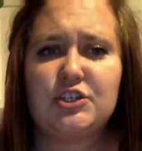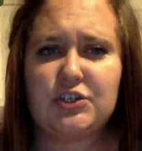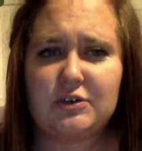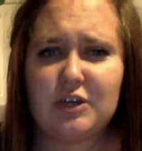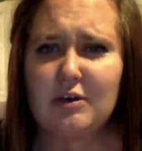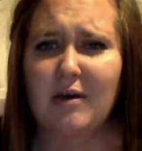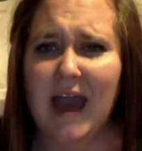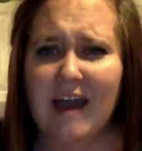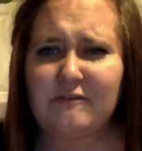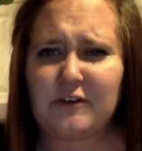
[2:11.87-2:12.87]
do you
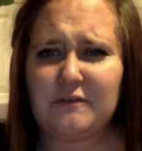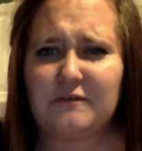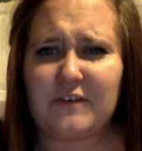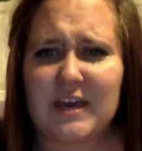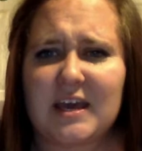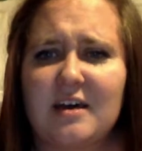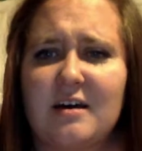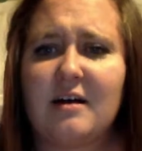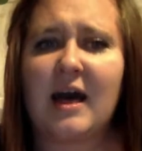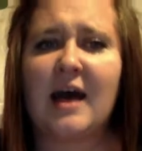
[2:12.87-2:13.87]
ever
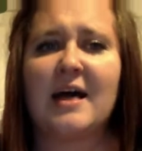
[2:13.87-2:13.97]
feel